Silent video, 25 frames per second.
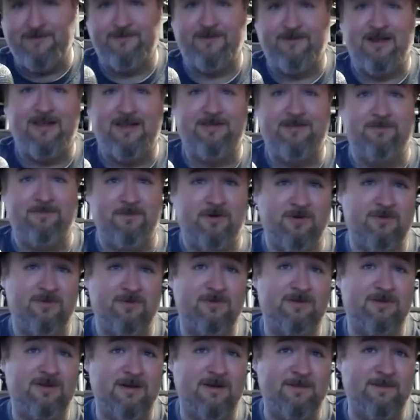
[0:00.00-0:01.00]
Death
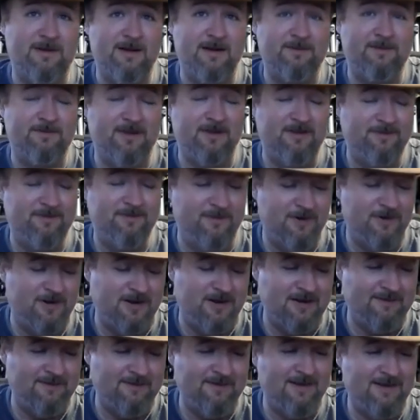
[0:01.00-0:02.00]
Moon coming up, Death Moon
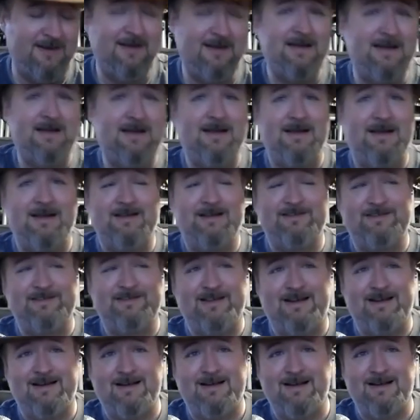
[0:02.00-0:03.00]
11, is
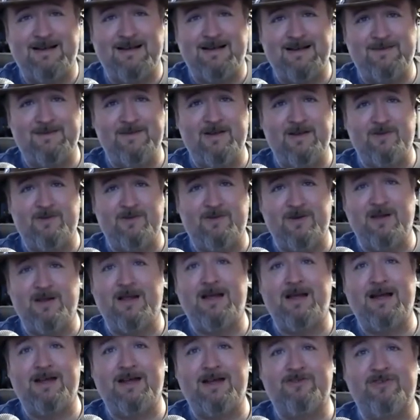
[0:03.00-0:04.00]
not going to have any
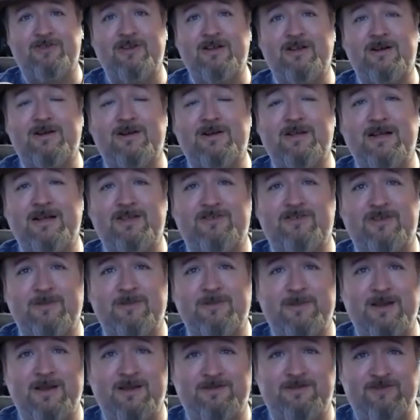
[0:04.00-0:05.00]
real action or anything. It's
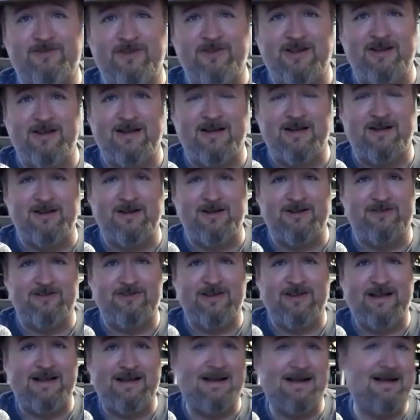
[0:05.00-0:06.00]
going to be sitting down and
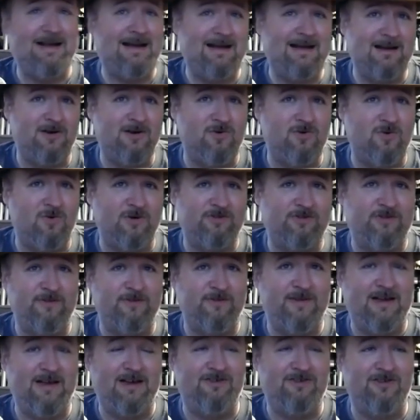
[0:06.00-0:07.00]
deciding on a course
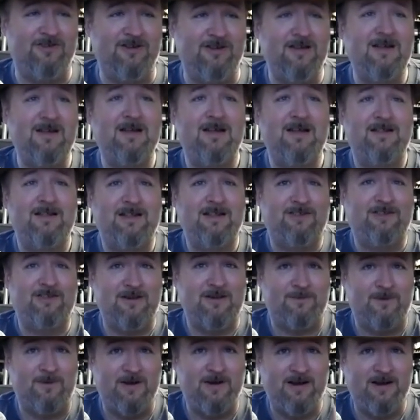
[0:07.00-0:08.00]
of action that's
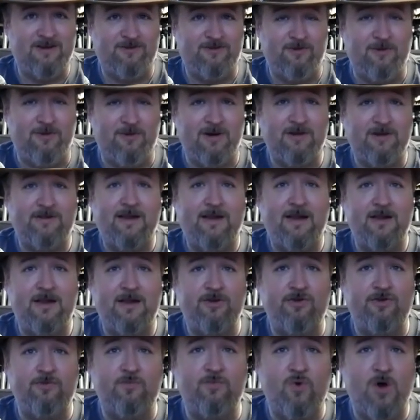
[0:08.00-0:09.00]
going to bring us to our
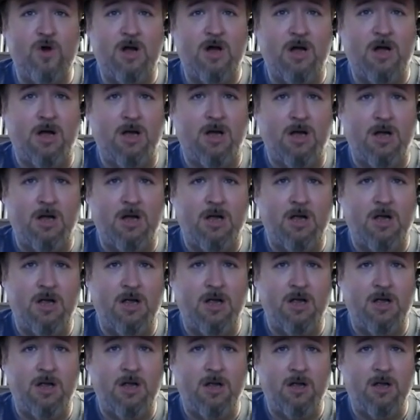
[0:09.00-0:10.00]
denouement.
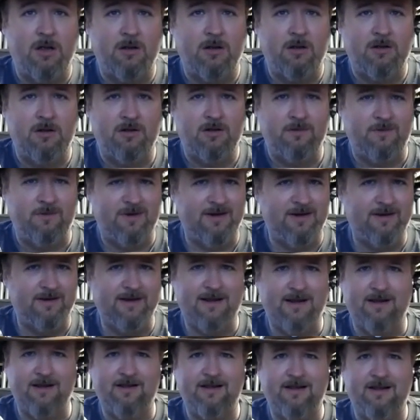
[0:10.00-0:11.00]
What are you
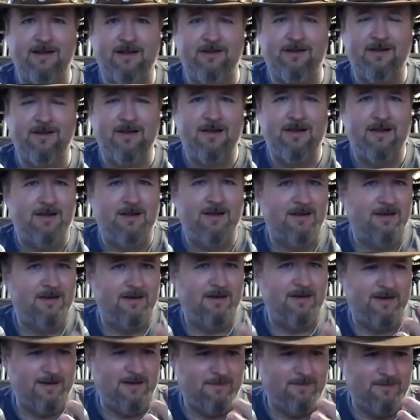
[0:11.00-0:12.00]
going to do?
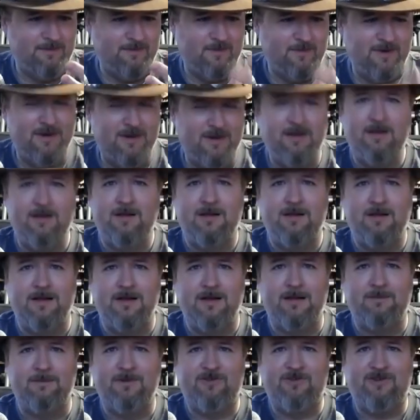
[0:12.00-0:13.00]
Hang on, what?
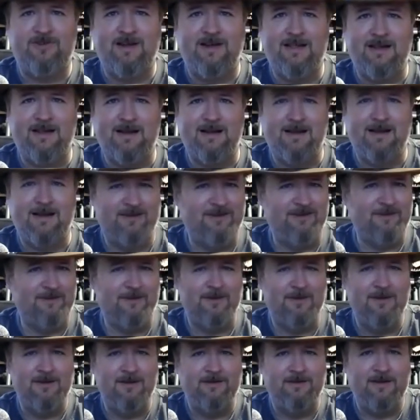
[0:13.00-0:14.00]
Hang on, let me try that again. See,
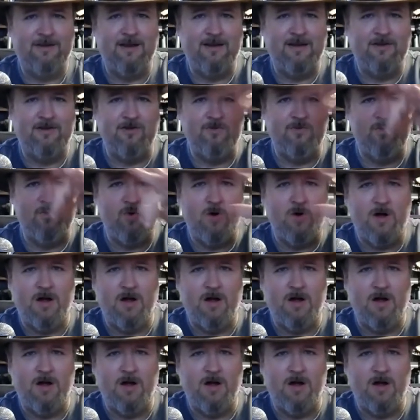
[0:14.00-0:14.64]
the denouement.